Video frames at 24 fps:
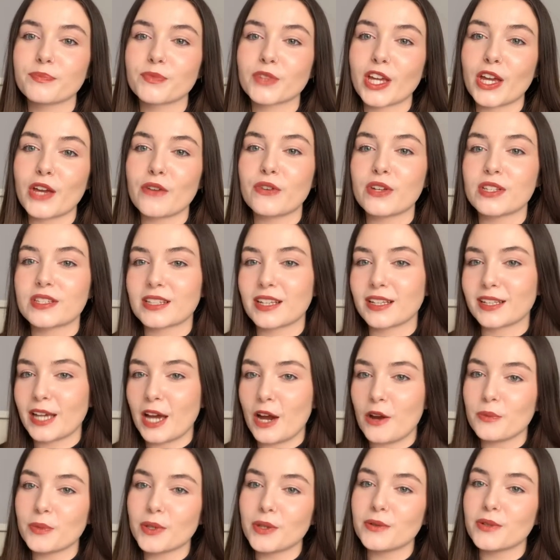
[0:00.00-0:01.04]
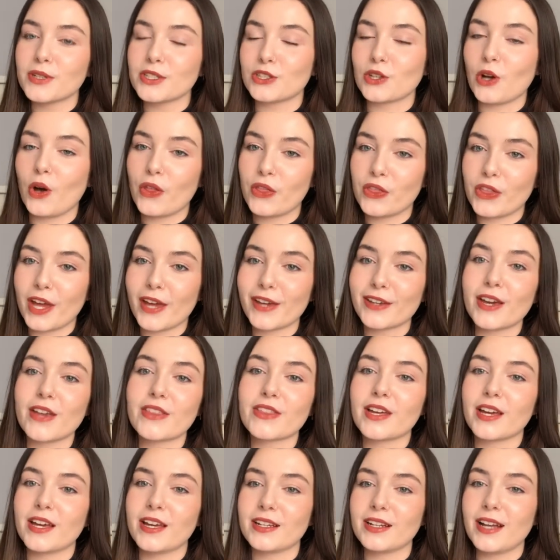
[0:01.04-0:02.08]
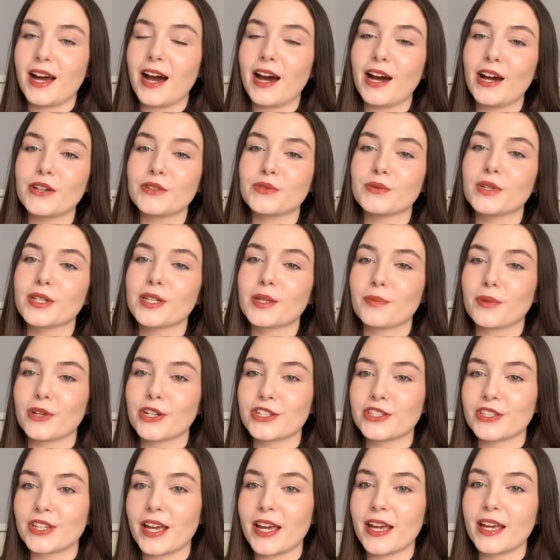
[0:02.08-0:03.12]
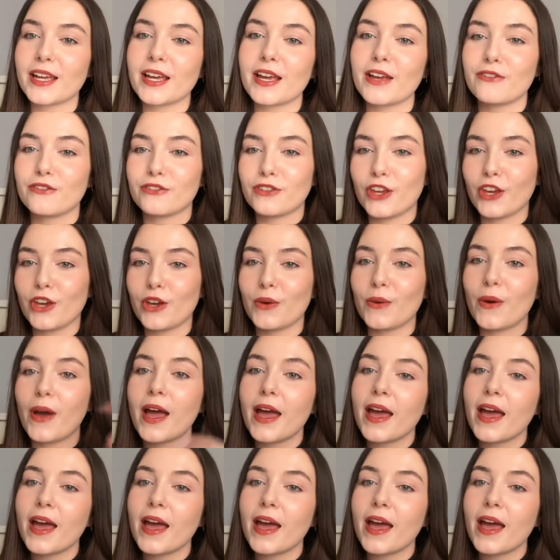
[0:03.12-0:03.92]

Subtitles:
if skincare and beauty is your thing, then I'd really appreciate it if you